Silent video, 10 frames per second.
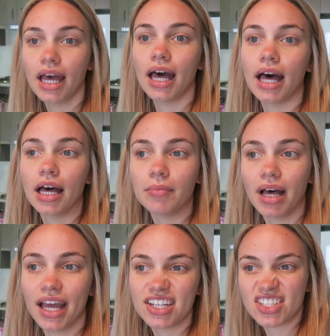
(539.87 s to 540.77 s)

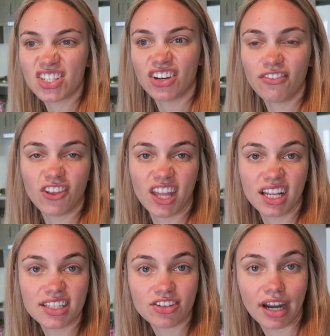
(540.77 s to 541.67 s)
I just don't feel
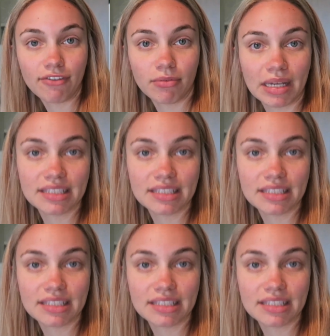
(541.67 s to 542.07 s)
like it's great for my